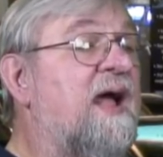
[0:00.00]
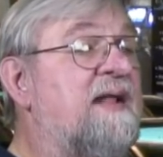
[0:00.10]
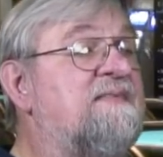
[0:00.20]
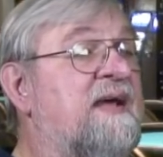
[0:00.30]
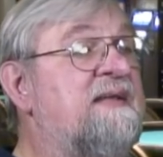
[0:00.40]

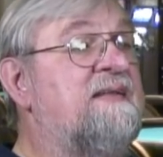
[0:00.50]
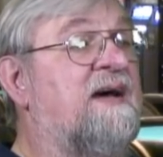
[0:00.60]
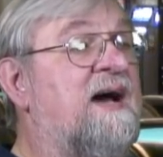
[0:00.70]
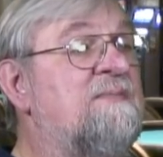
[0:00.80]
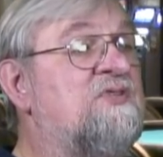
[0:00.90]
at 10
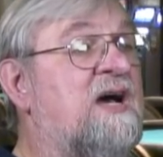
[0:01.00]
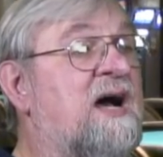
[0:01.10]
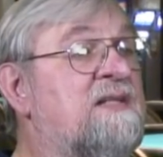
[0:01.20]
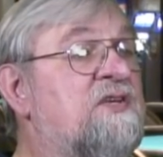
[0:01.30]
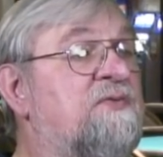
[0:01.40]
times
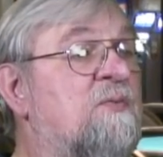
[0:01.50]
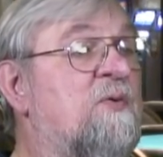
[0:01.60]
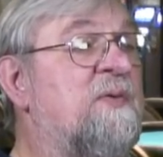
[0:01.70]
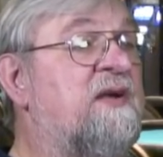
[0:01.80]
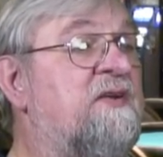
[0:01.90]
odds, if you're
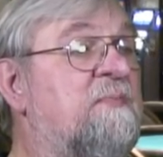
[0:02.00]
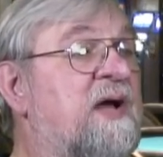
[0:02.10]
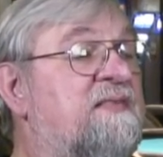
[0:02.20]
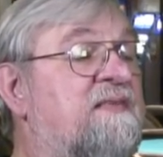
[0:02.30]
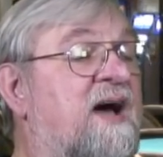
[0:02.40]
permitted to
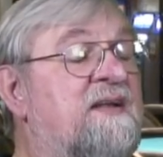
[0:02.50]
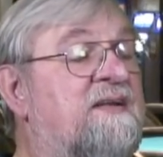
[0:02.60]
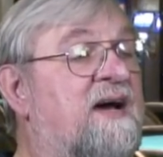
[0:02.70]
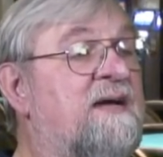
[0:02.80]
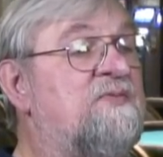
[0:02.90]
bet 10
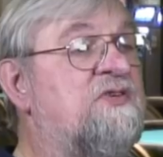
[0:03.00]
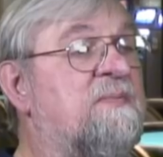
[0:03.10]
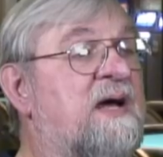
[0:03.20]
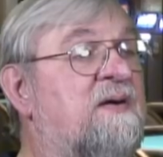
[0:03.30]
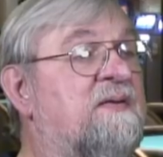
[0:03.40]
times the
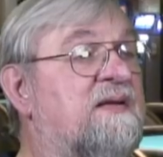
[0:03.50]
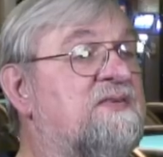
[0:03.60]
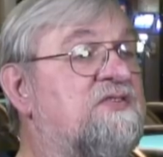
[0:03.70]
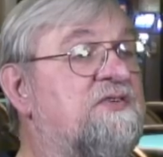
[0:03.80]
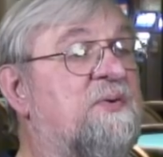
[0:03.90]
amount
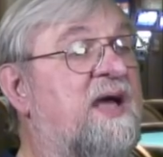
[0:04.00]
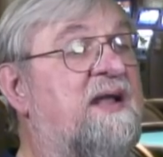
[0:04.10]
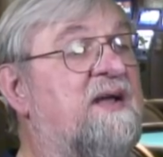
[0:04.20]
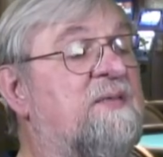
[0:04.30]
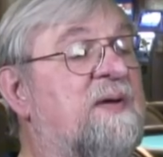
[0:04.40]
as you
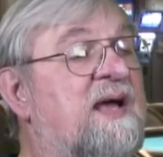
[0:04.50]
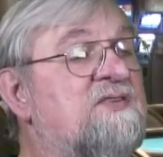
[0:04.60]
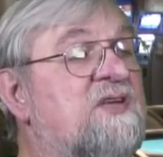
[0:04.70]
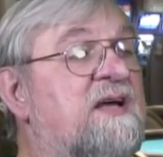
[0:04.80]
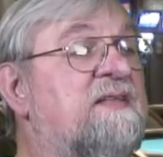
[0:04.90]
had on the
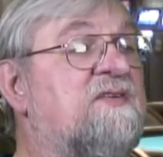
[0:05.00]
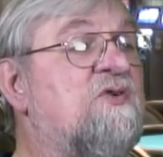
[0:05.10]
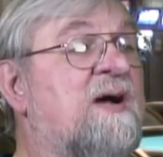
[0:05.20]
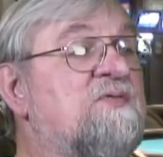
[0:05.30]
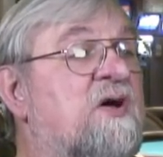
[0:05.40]
pass line, that
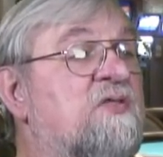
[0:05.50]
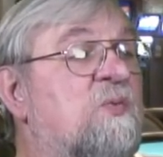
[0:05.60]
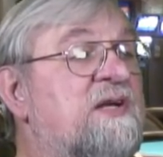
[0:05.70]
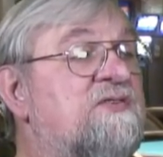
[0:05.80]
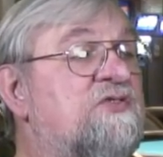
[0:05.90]
drops all the
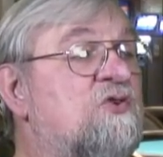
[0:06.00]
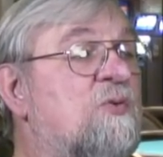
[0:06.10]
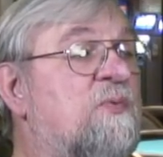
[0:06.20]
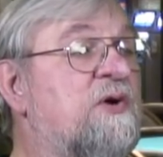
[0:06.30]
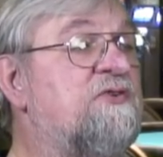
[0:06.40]
way to
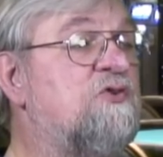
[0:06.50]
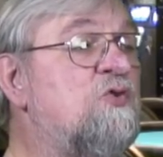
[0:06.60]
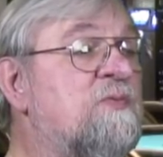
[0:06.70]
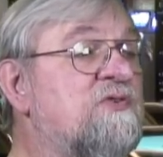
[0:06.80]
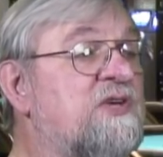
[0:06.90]

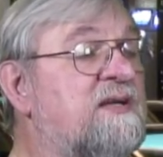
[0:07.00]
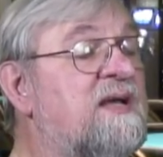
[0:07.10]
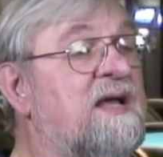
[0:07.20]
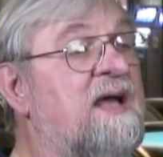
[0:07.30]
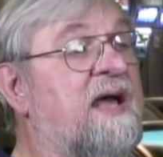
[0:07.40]
0.2%.
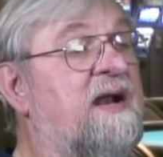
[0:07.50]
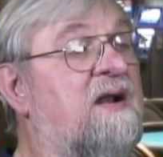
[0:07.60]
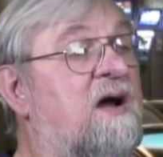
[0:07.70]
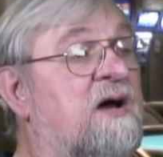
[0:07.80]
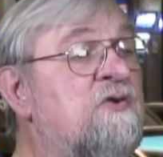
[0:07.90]
And at
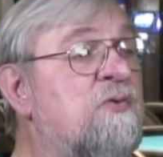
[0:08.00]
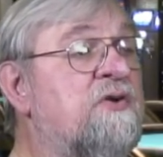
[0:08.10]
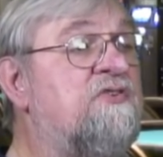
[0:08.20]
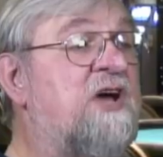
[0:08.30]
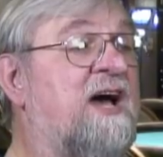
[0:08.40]

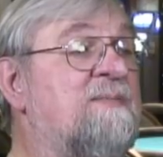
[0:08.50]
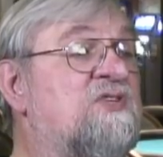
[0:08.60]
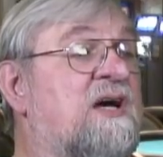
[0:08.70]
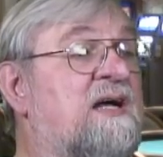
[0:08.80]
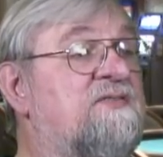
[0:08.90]
100
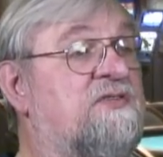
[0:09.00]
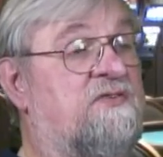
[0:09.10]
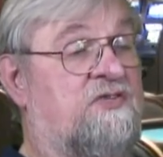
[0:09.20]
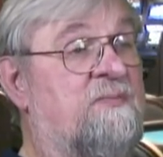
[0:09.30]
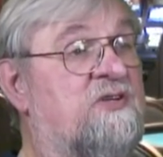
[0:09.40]
times odds,
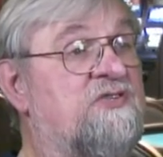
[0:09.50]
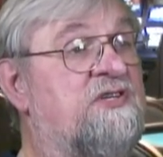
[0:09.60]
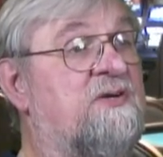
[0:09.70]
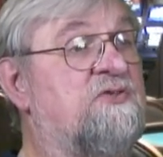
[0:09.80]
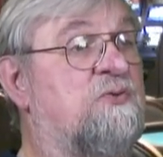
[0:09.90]
and some
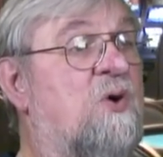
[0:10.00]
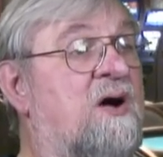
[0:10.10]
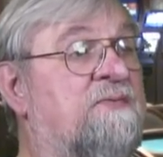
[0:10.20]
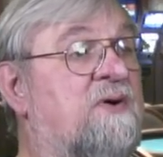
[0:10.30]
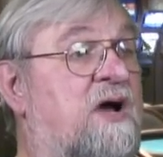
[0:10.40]
casinos do
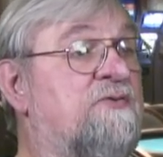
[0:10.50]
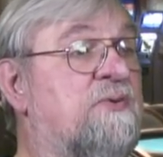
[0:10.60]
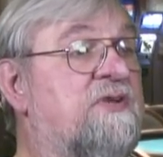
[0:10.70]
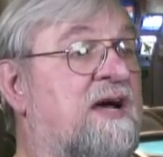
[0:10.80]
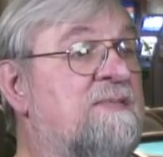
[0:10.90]
offer
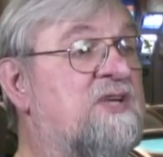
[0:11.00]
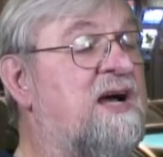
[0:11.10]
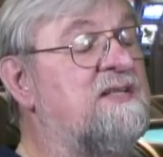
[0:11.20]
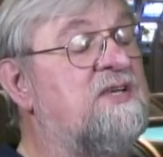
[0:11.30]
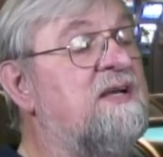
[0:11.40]
100 times
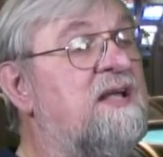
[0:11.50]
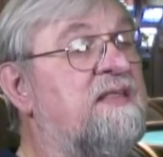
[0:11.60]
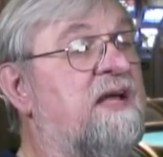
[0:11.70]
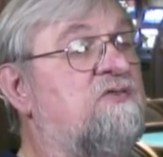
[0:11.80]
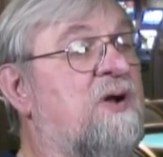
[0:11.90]
odds,
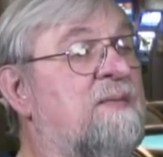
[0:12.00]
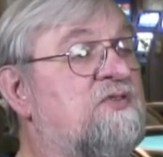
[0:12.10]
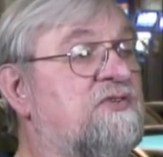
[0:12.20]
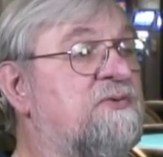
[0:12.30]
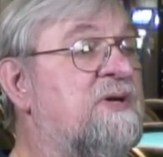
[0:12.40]
that
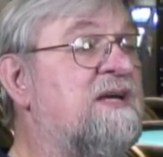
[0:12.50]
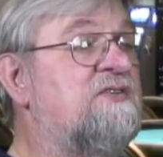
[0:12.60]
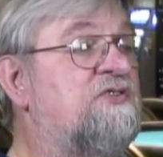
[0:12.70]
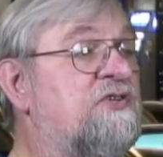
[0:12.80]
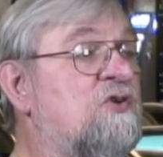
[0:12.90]
drops to
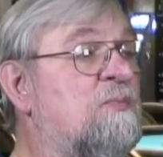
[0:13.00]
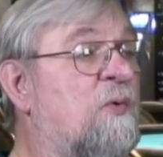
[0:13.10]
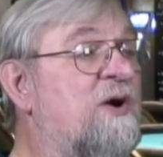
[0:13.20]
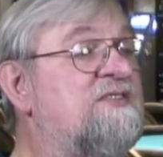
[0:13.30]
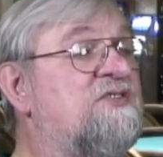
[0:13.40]

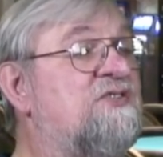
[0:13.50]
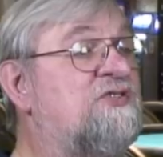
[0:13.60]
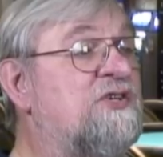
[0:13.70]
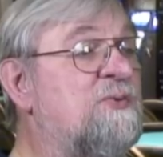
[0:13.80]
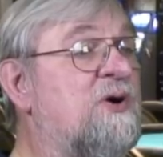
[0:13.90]

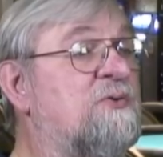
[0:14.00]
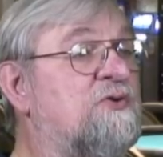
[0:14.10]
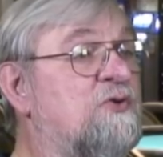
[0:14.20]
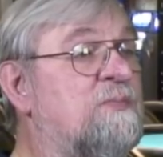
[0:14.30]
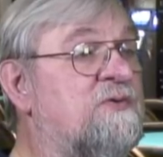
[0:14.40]

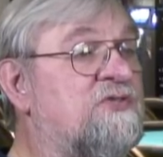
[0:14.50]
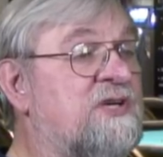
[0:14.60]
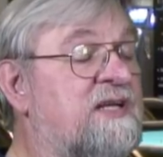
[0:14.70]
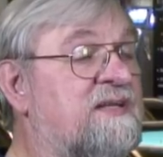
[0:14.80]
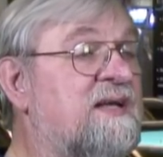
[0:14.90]

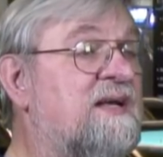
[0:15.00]
0.02%.